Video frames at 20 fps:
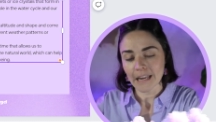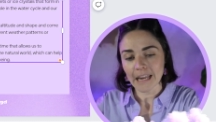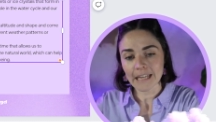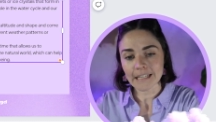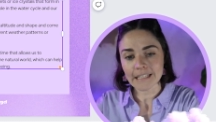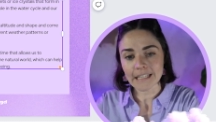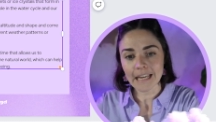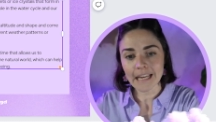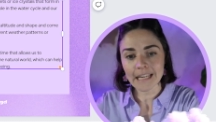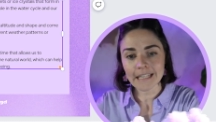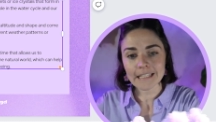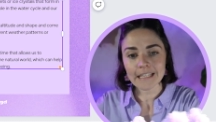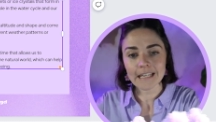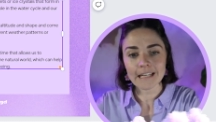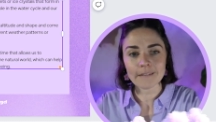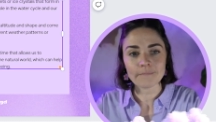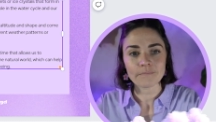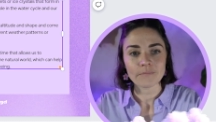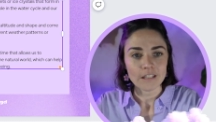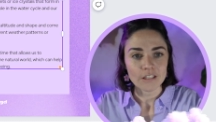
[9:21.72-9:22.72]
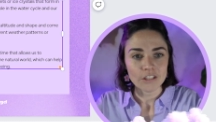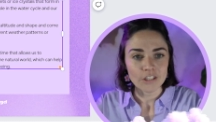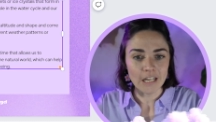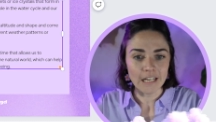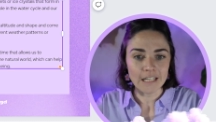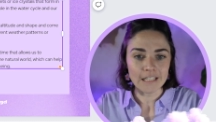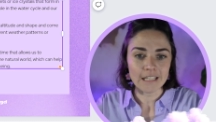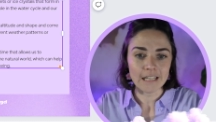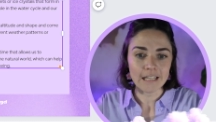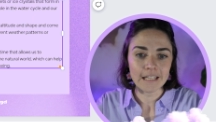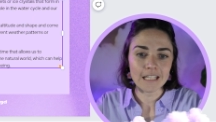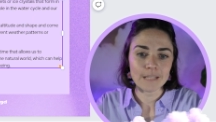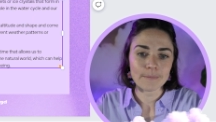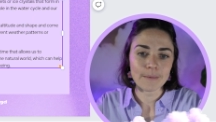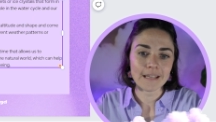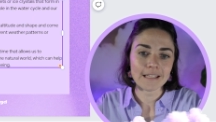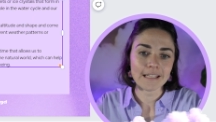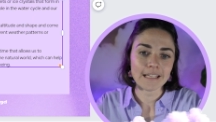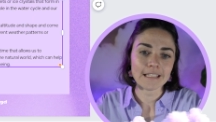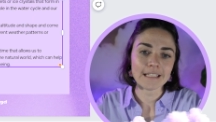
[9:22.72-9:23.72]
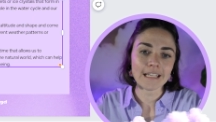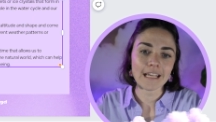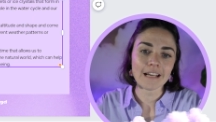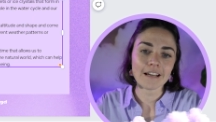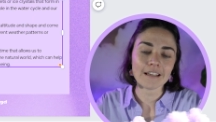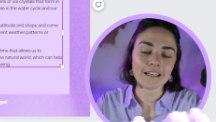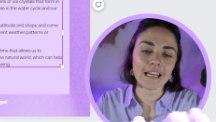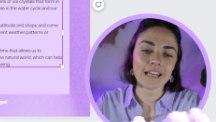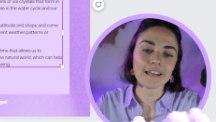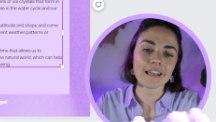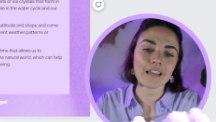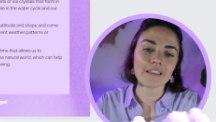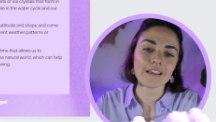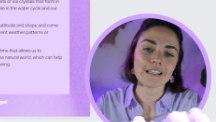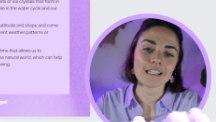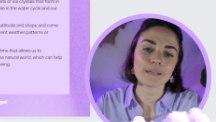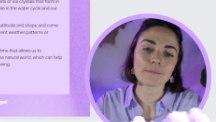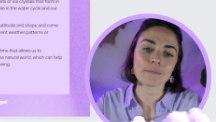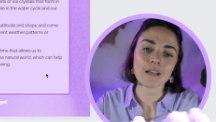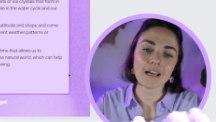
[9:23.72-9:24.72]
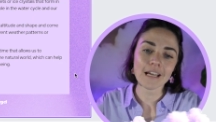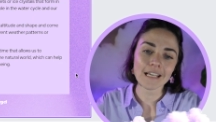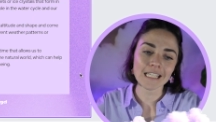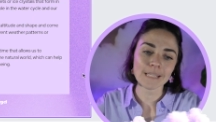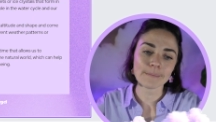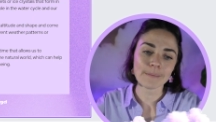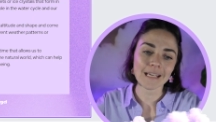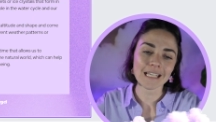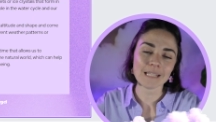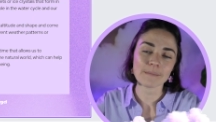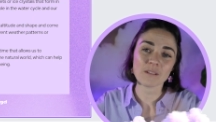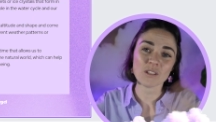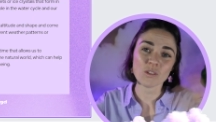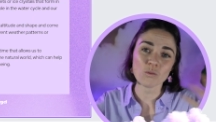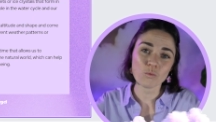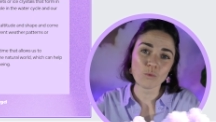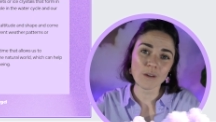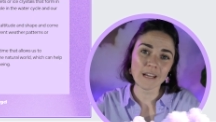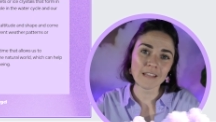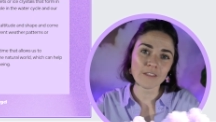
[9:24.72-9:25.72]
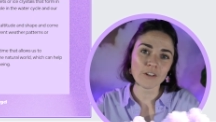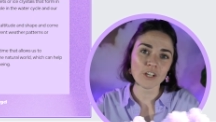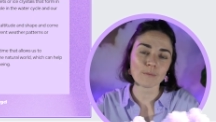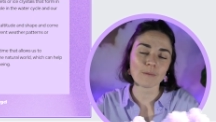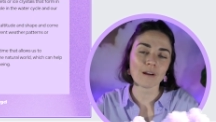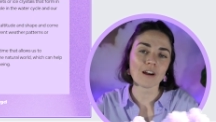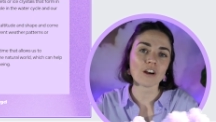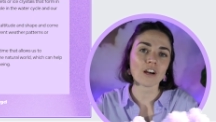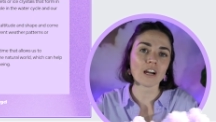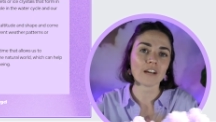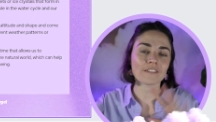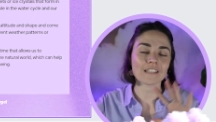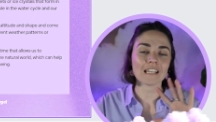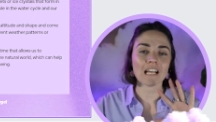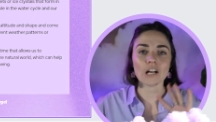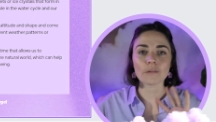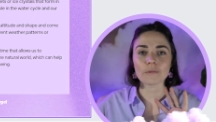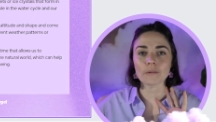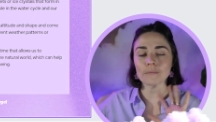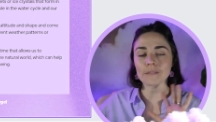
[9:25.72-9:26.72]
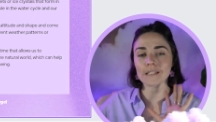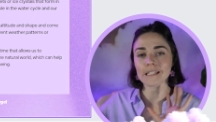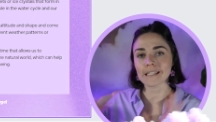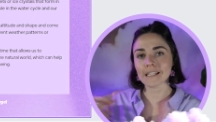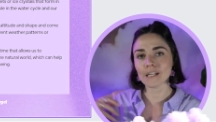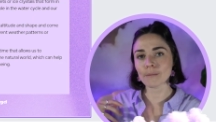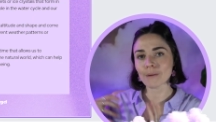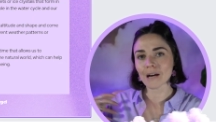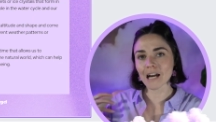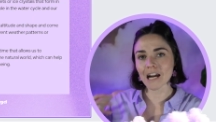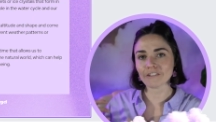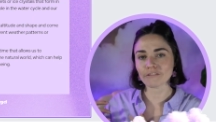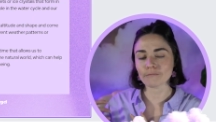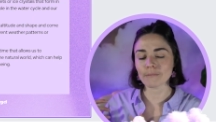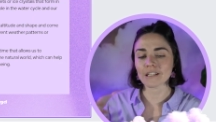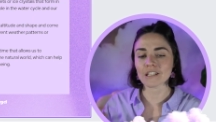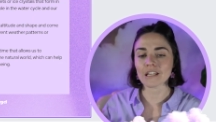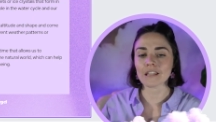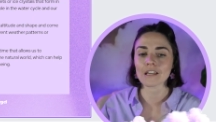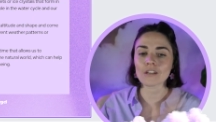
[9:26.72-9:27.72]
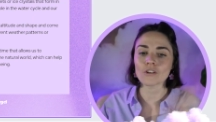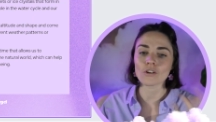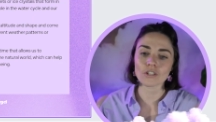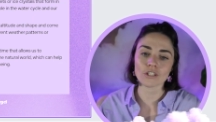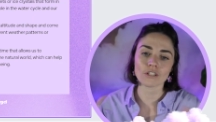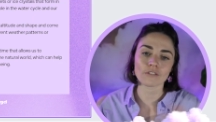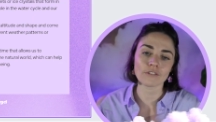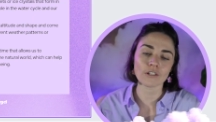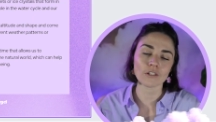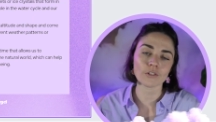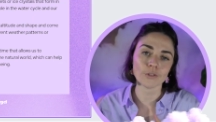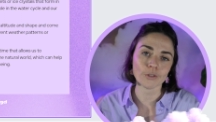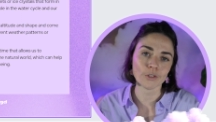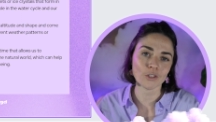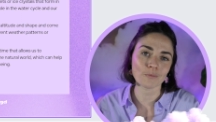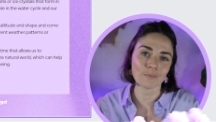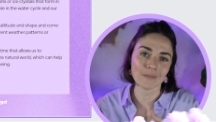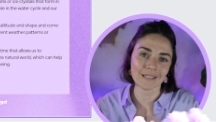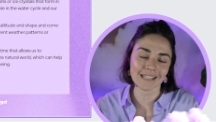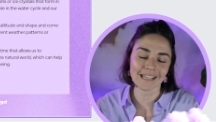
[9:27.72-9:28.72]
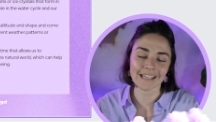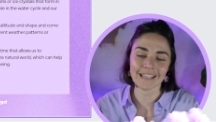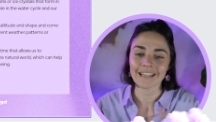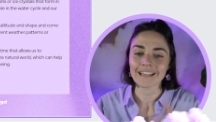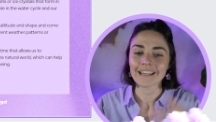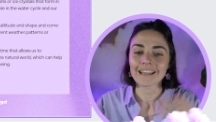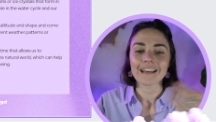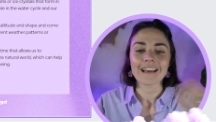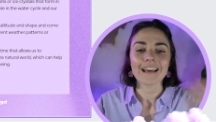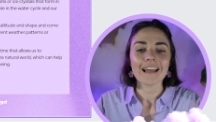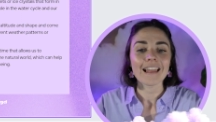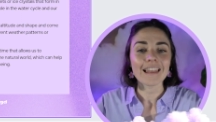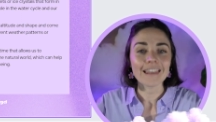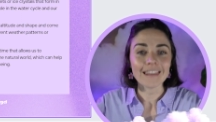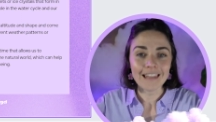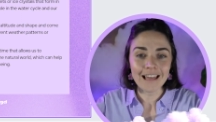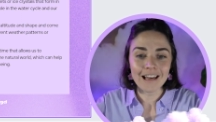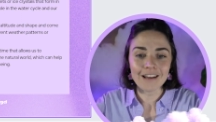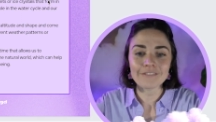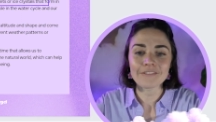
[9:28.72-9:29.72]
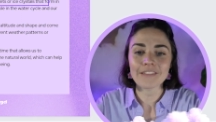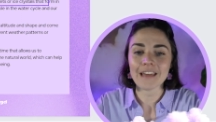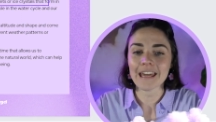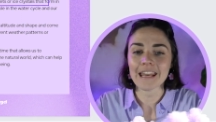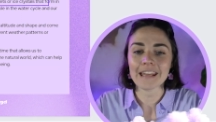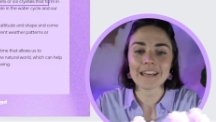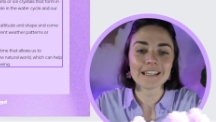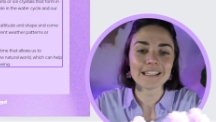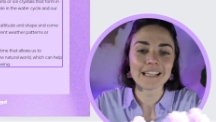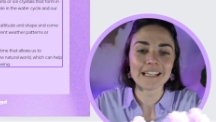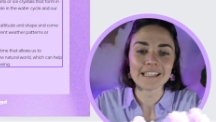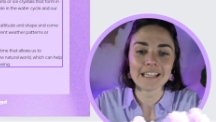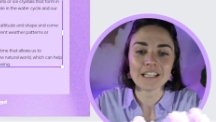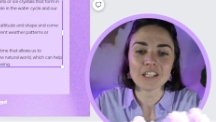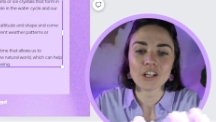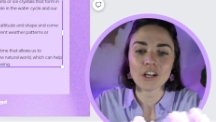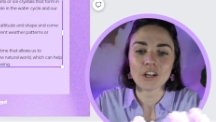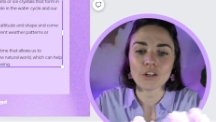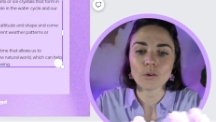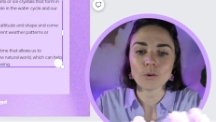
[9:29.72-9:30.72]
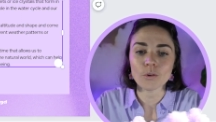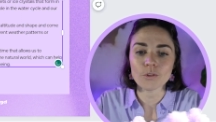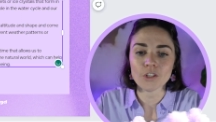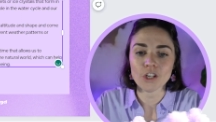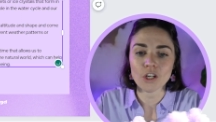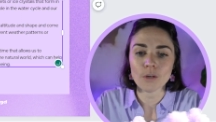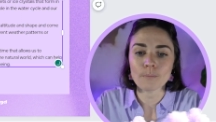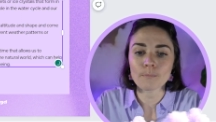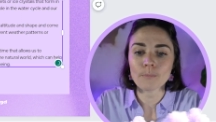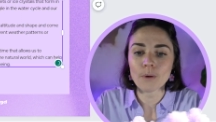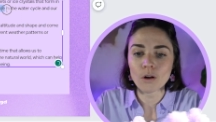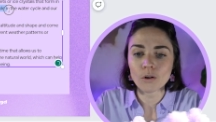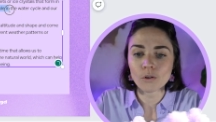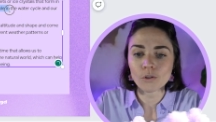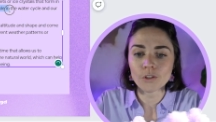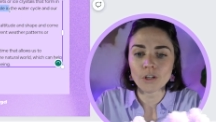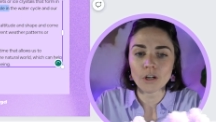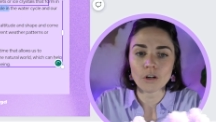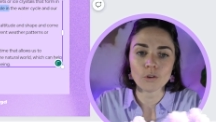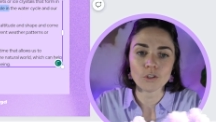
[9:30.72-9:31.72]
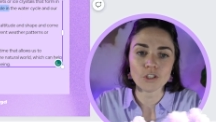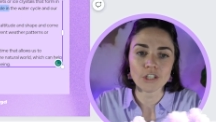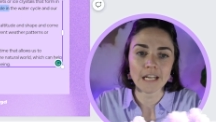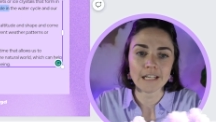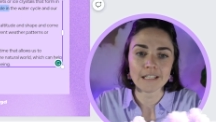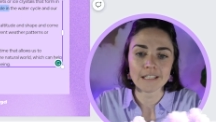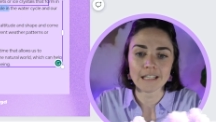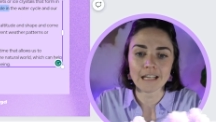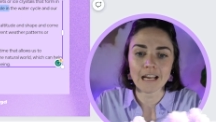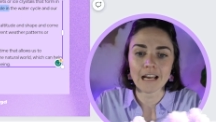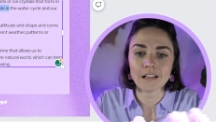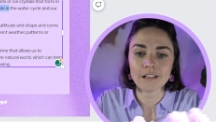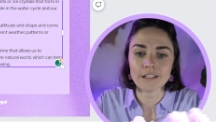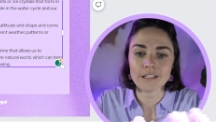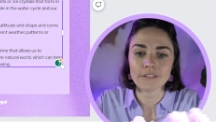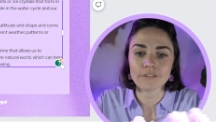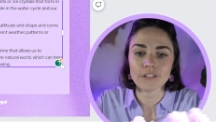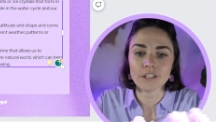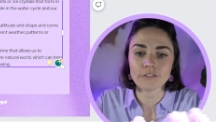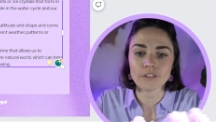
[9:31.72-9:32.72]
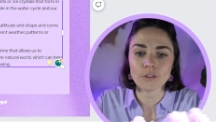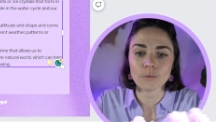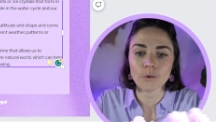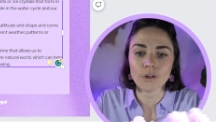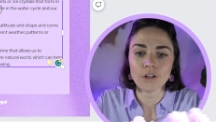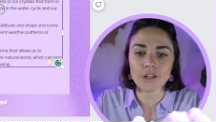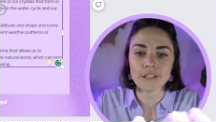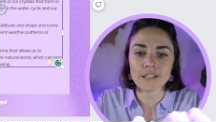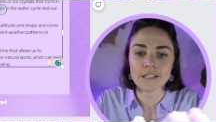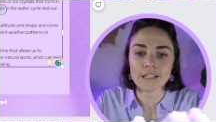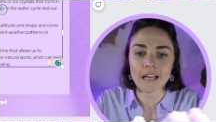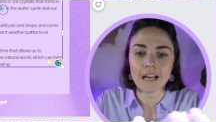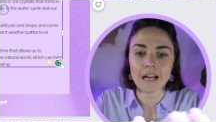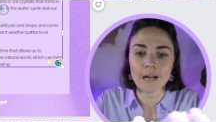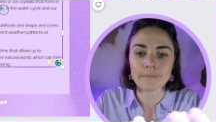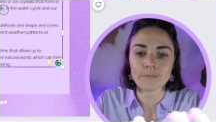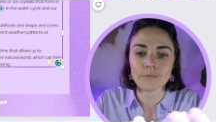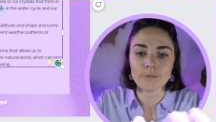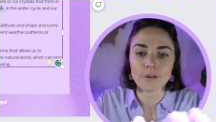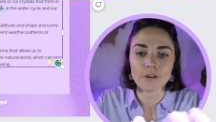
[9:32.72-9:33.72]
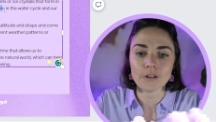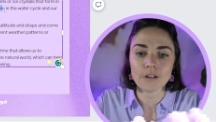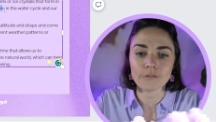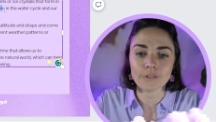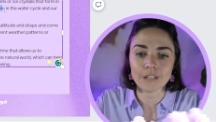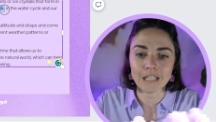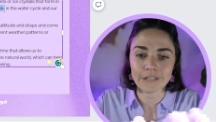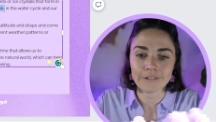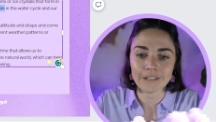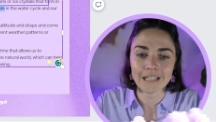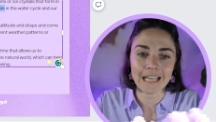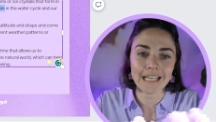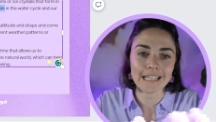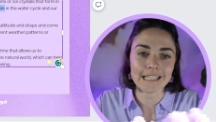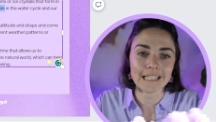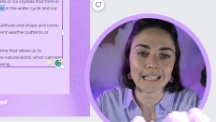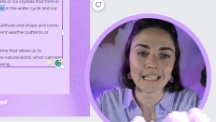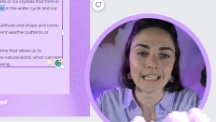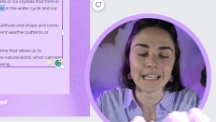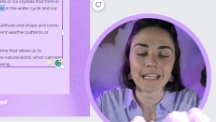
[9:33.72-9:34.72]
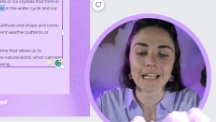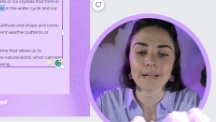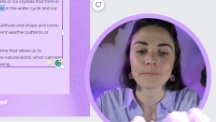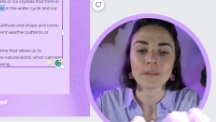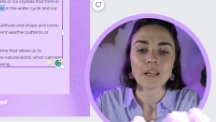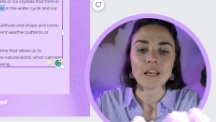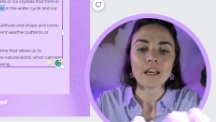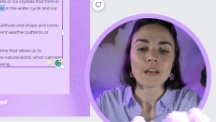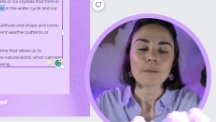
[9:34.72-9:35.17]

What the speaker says: Enter, enter, change the letter spacing down, and now there's some nice space between those paragraphs to help them to sit apart from each other, not to feel too busy. Love that. And as I said, you can also bold or change the colors of different words really, really easily in here.